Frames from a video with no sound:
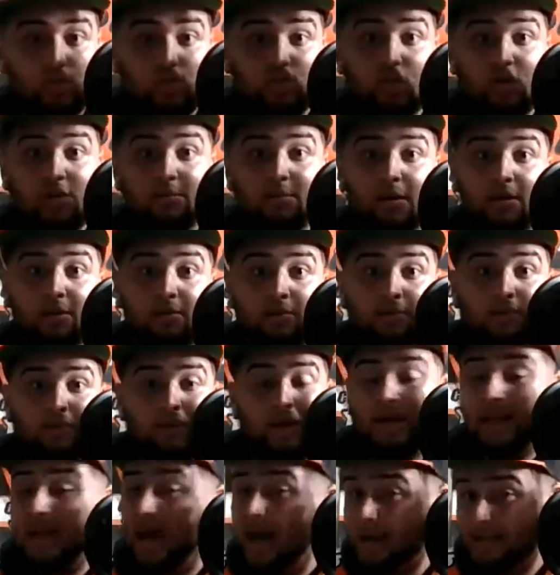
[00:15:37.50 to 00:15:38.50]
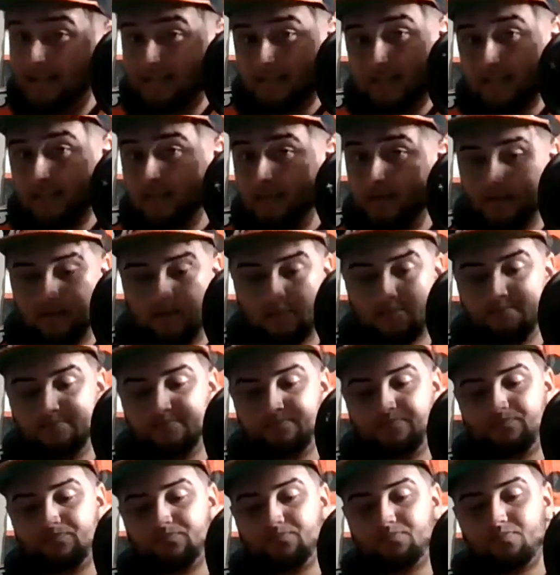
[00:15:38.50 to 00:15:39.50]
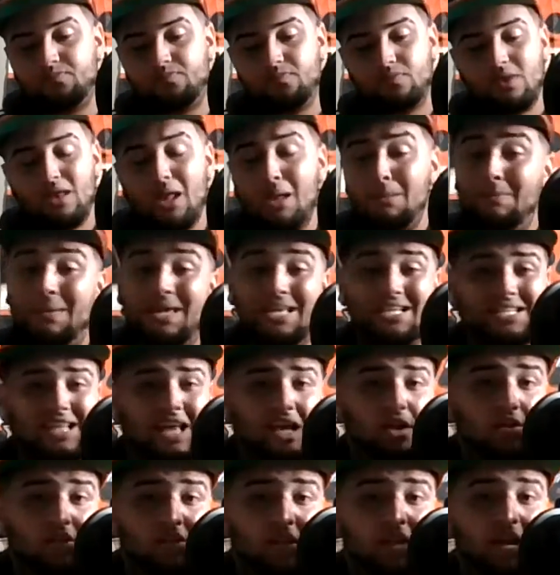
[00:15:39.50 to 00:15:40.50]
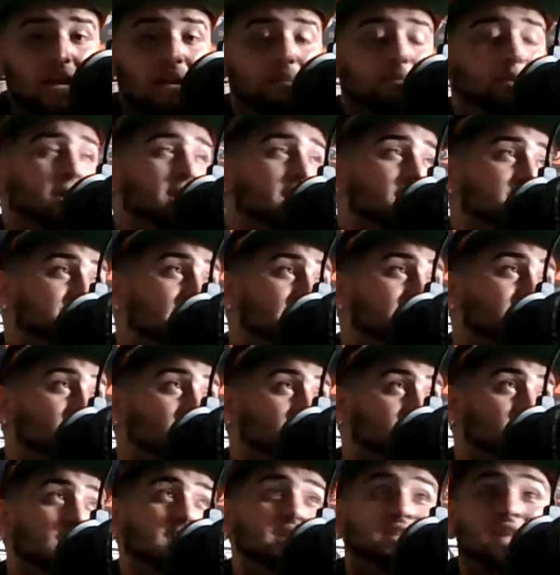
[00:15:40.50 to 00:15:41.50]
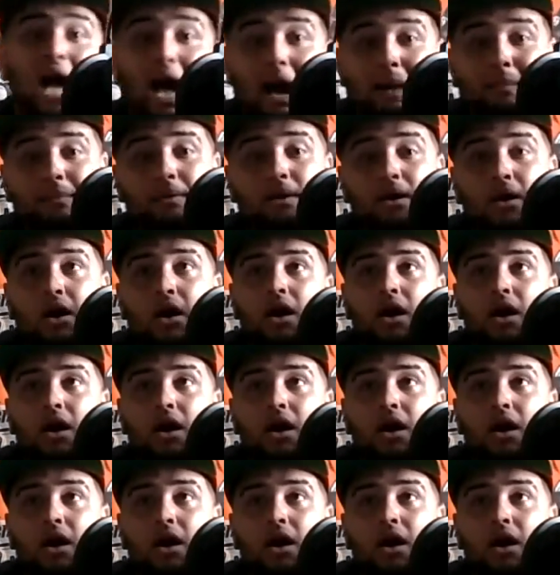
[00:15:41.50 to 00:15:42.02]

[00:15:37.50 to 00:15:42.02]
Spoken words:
dreaming, and I honestly did. Because I don't think anybody expected us to dominate